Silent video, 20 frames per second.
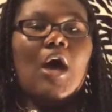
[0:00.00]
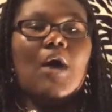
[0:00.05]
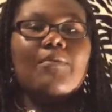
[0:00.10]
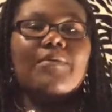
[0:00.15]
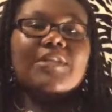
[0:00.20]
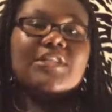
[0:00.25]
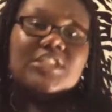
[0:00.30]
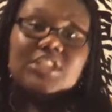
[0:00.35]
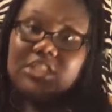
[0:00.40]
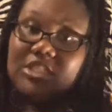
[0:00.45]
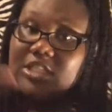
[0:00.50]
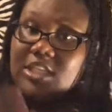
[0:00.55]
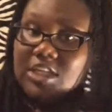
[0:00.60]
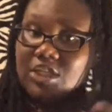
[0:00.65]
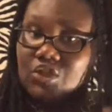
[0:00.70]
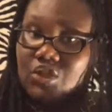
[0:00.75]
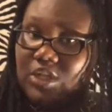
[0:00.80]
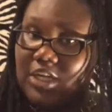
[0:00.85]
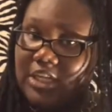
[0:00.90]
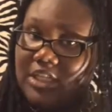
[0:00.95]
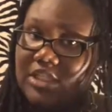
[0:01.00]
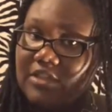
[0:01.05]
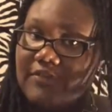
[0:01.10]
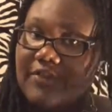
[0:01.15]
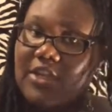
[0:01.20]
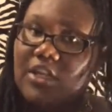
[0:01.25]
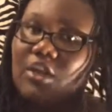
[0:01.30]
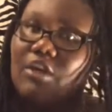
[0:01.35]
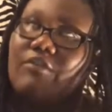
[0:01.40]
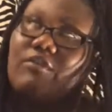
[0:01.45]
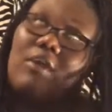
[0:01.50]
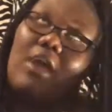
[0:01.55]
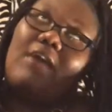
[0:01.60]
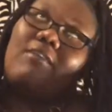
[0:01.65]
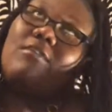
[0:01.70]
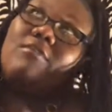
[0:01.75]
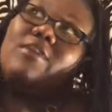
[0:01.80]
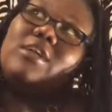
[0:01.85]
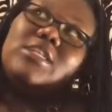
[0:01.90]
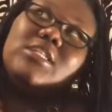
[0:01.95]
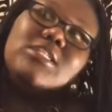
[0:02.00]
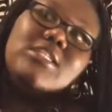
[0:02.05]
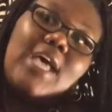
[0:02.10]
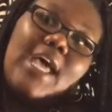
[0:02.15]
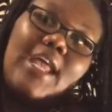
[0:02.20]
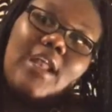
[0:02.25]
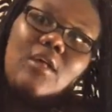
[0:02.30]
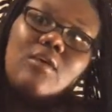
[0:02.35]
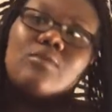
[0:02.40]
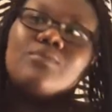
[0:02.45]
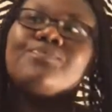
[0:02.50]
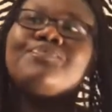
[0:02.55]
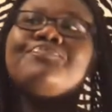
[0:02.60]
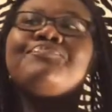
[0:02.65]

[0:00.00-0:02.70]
This is just the introduction video if you haven't read the title,